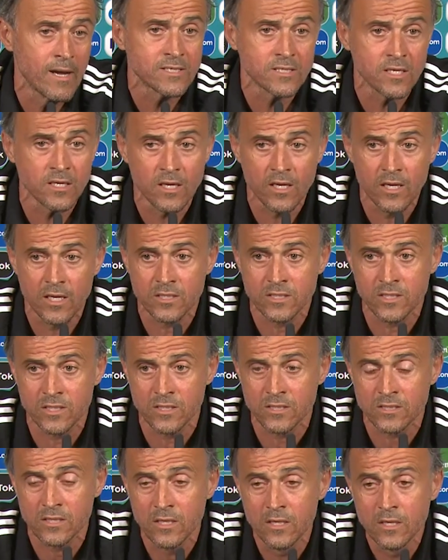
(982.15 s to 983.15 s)
I
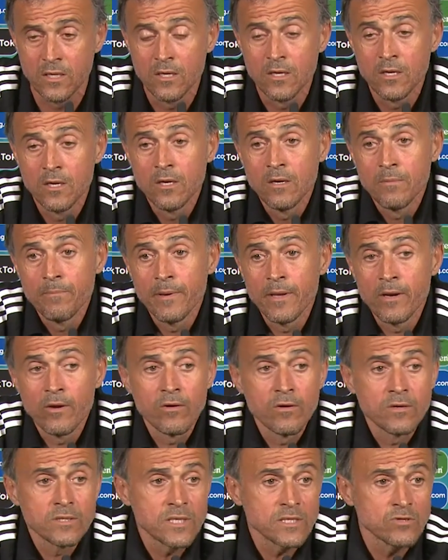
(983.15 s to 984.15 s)
hope that there are
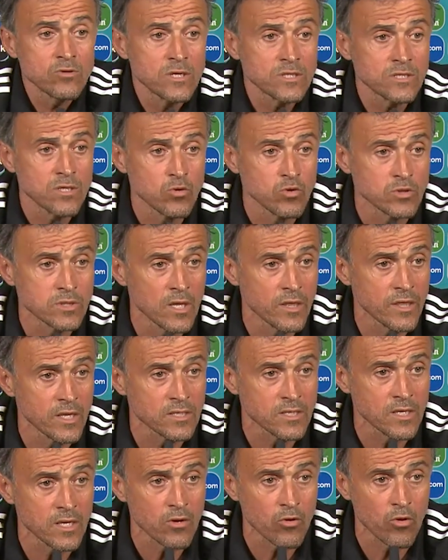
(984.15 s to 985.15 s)
Italians and
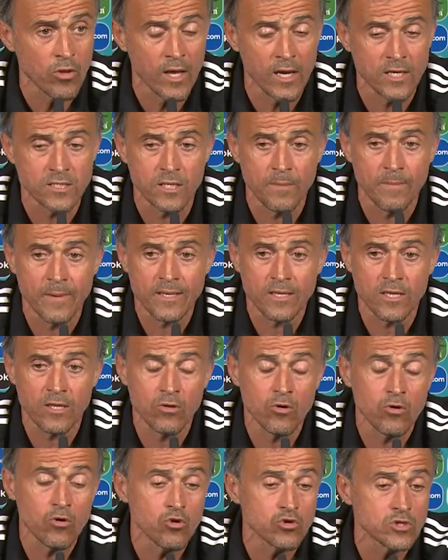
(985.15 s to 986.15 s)
Spanish in the
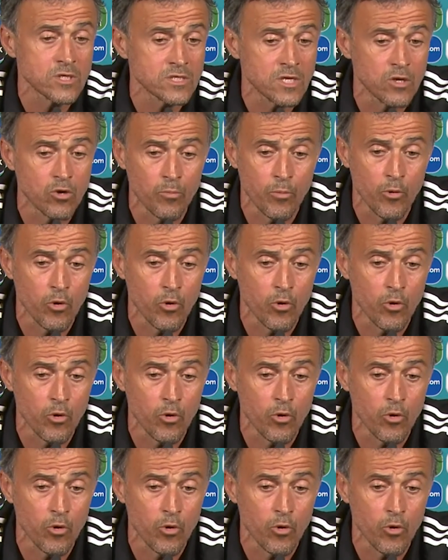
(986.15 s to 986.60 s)
stadium tomorrow